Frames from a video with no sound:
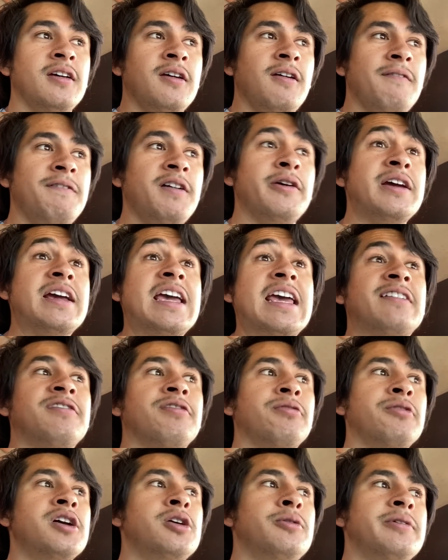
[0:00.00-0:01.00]
very
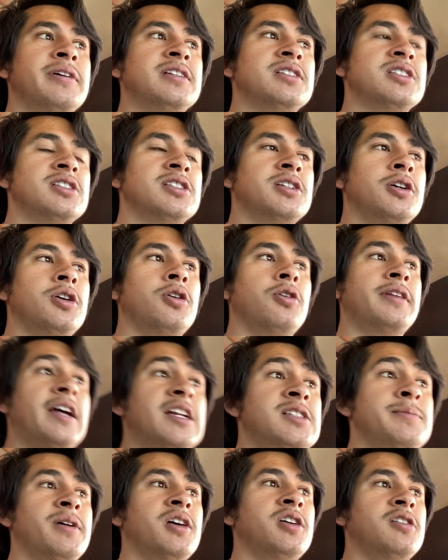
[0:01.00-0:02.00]
infrequent. So
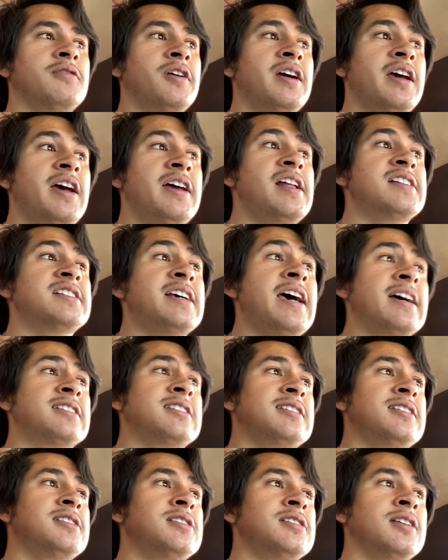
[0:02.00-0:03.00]
that's my overhead. And
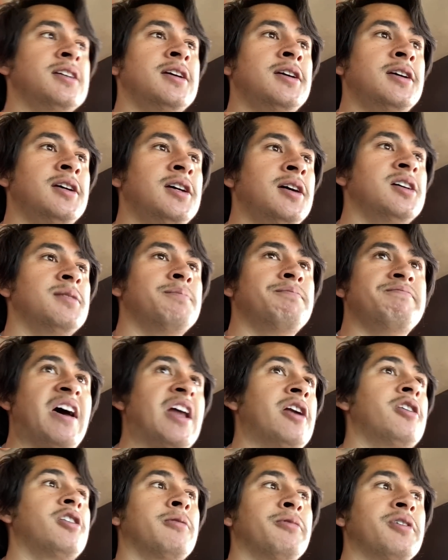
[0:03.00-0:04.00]
taxes, I
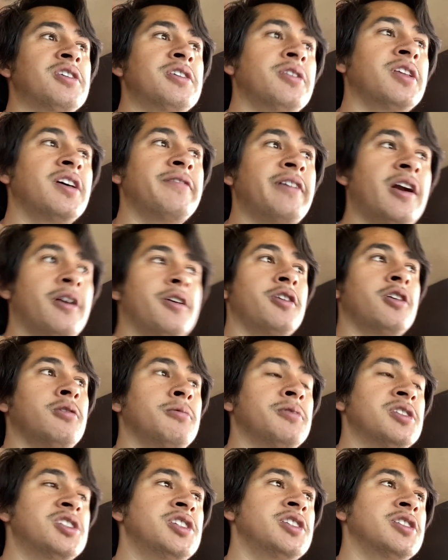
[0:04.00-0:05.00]
don't know where you live. I don't know
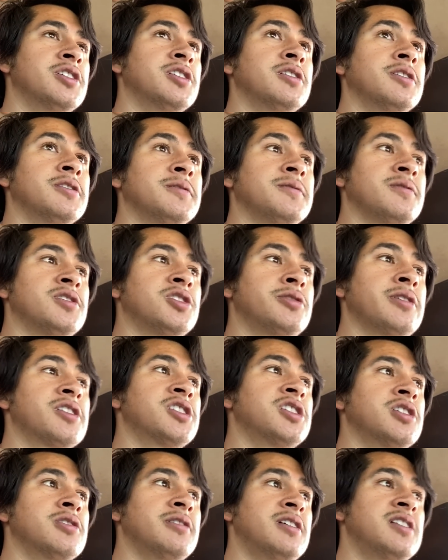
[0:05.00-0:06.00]
what your
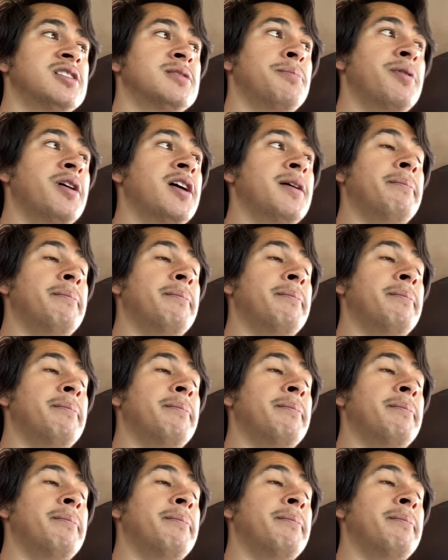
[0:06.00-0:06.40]
structure is, but